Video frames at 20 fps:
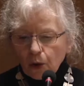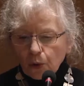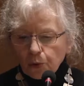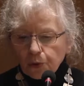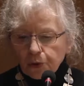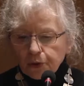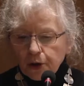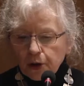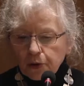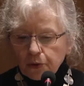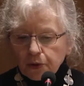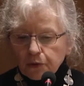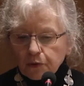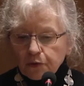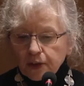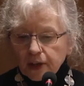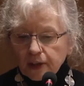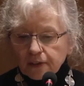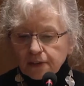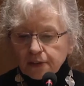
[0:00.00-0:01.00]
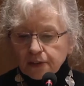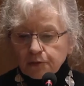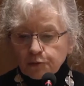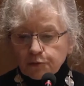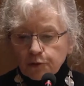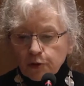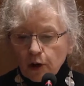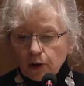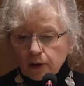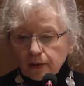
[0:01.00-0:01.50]
Although at first
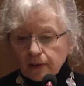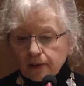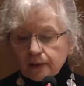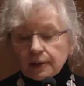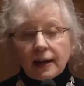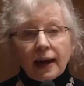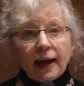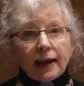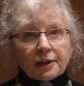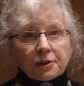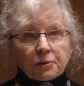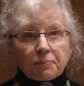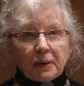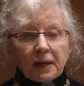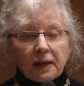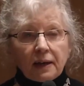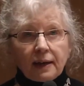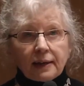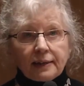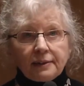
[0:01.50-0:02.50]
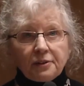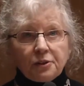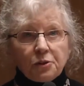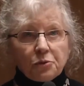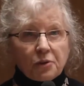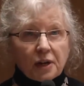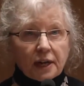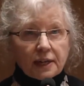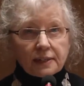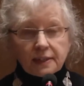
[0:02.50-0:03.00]
France lagged behind the
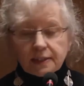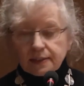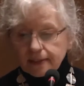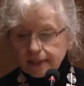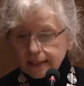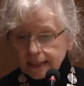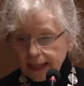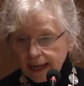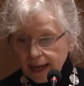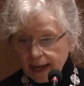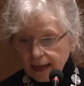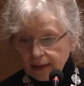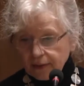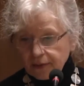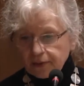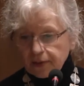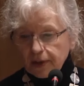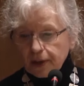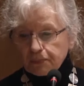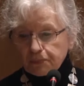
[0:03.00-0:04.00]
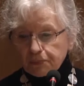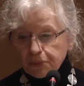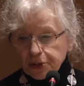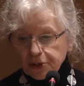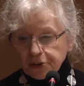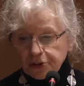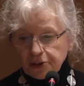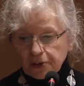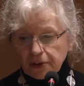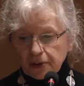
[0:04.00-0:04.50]
United States and
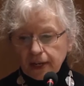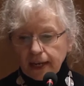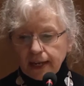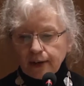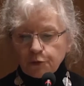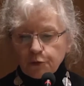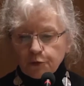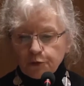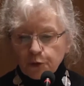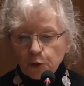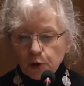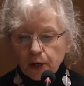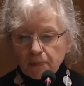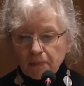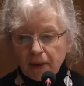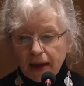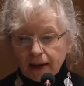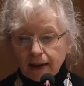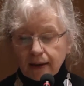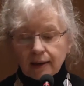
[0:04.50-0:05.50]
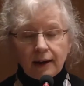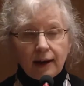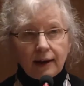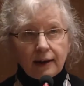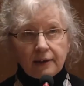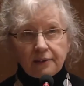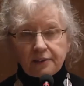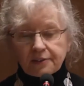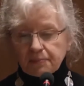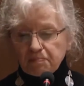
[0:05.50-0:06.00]
Britain in fully
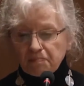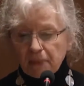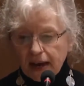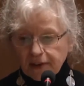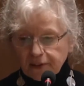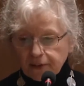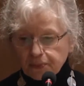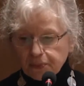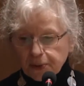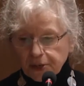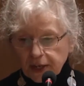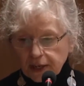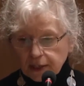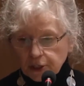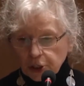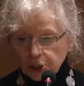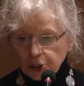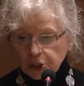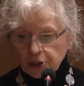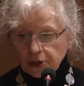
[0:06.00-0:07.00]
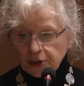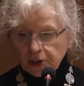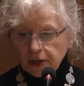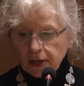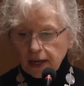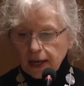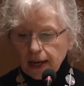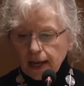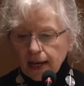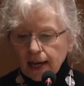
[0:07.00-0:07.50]
mechanized mass
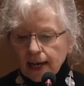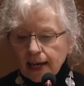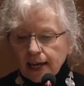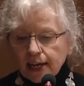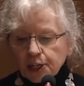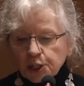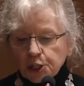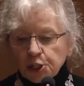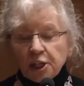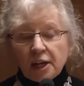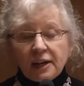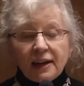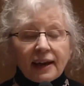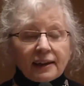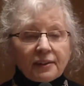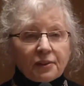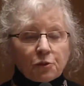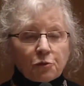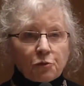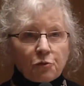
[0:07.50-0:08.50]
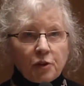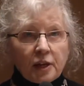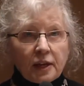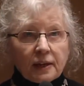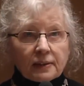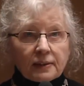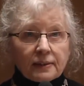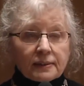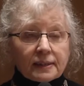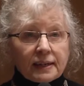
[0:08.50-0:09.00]
production, she led the
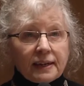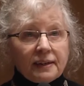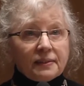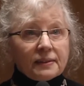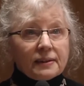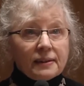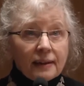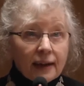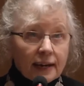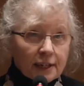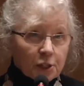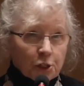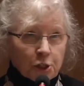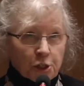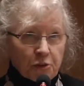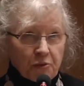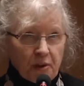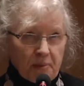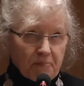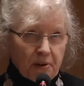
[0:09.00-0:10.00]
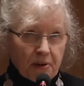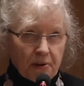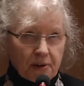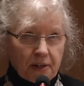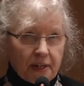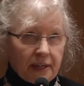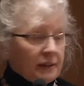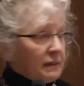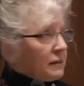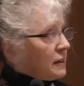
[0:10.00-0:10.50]
field in the luxury
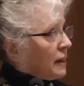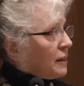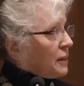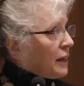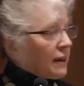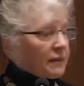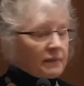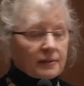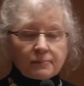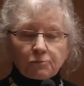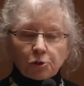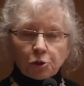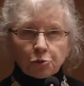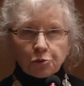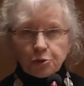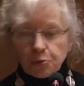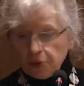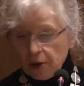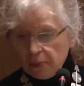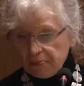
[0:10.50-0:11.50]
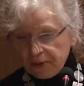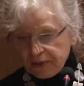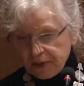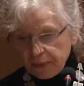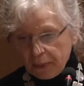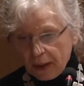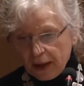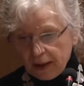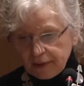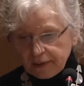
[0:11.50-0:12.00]
market, as I'm sure you won't be
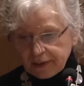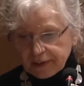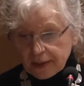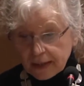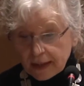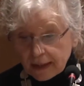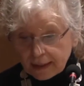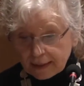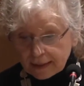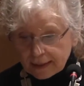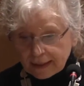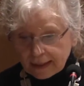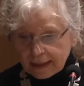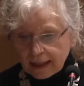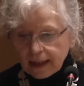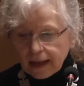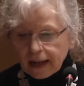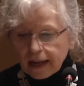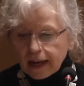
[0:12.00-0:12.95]
surprised to learn.